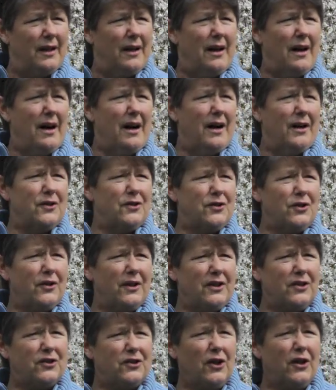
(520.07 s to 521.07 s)
So
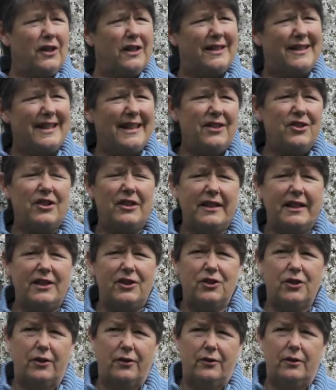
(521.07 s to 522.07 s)
they started teaching
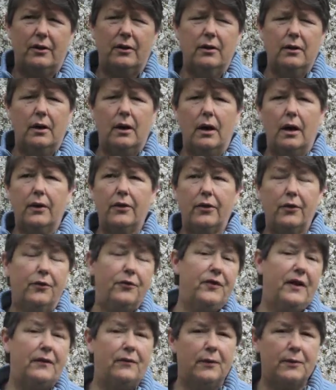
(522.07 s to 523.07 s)
each other their
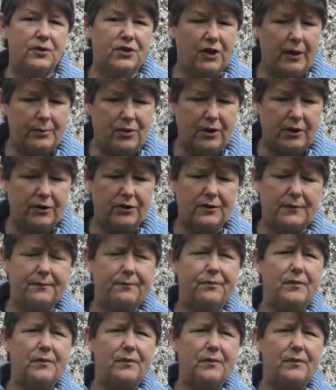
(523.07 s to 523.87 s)
favorite subjects.